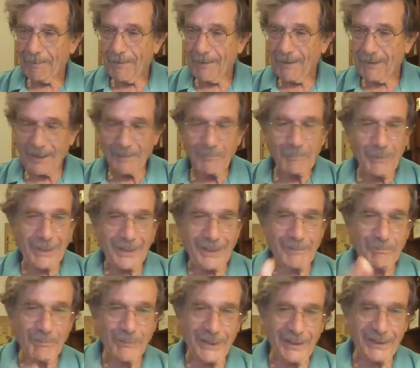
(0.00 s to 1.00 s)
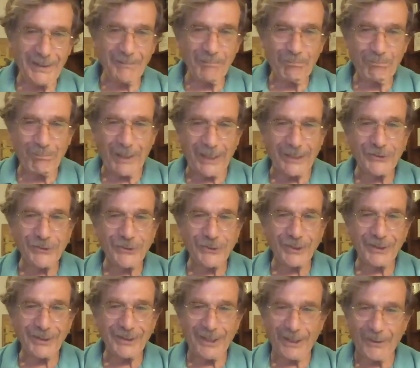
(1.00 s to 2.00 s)
let me
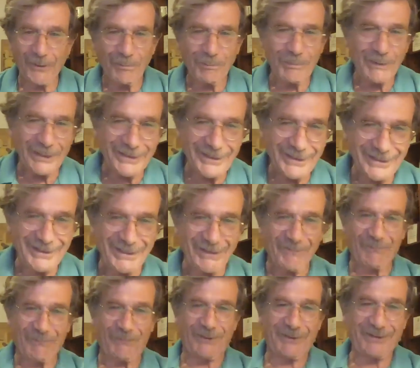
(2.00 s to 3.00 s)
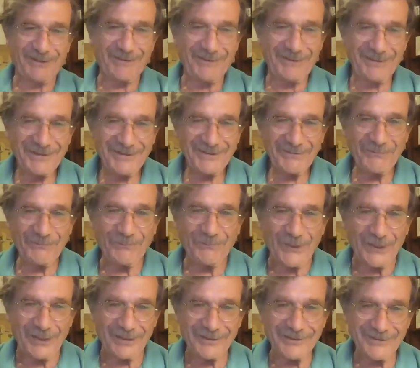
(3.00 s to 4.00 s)
mention a completely different
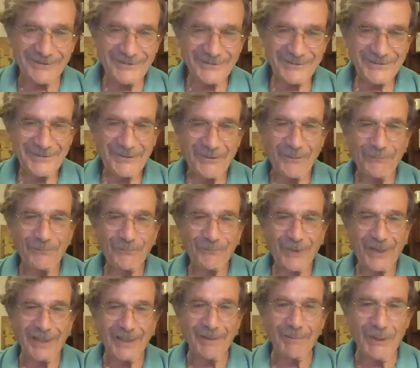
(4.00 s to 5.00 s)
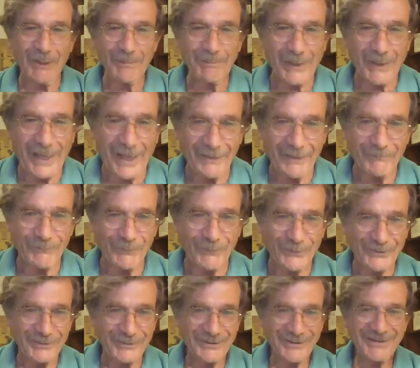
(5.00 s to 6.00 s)
field of animal
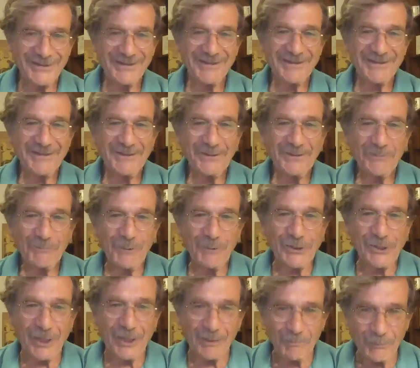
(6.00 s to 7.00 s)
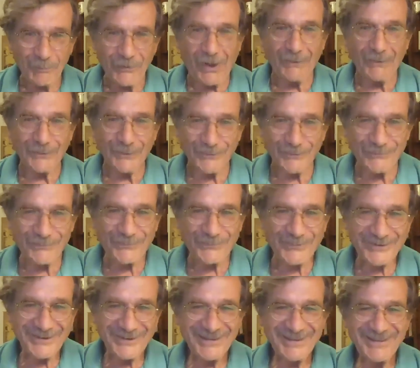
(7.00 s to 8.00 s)
behavior, which I'm proud of.
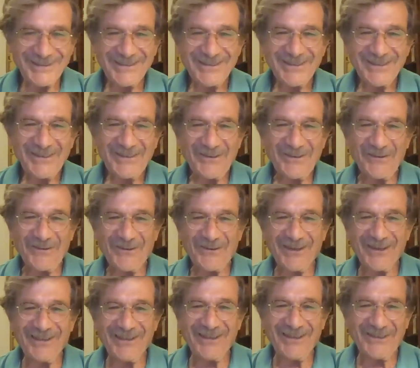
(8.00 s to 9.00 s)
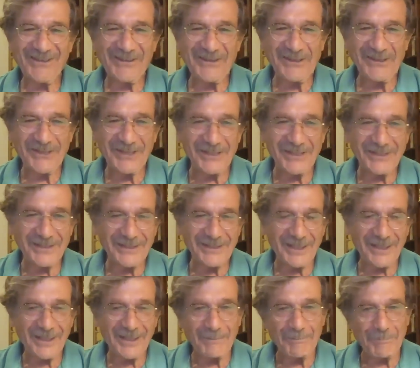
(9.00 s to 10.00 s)
Okay, and this is
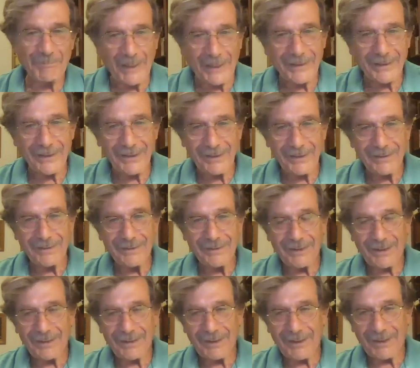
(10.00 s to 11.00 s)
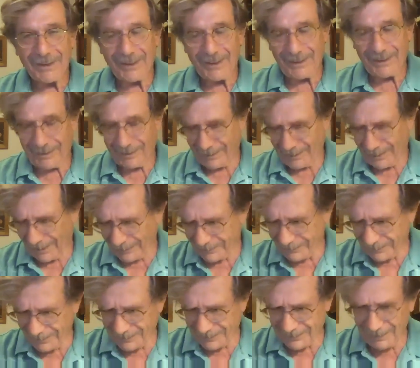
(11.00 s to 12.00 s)
back in
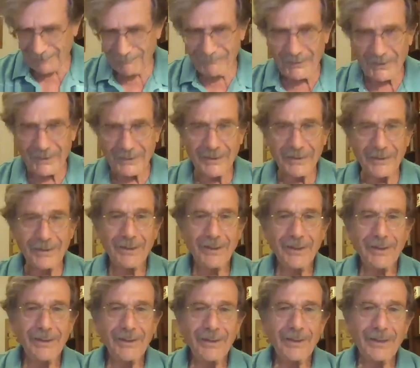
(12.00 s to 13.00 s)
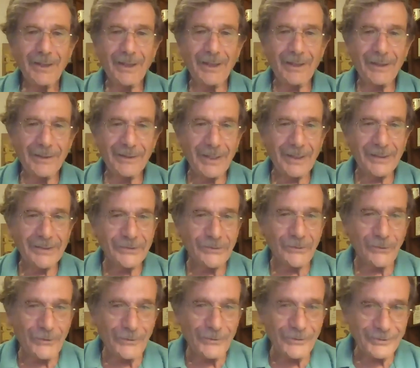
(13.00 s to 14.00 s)
87, as
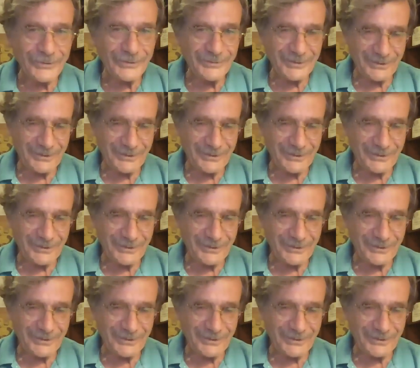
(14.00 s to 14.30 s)
all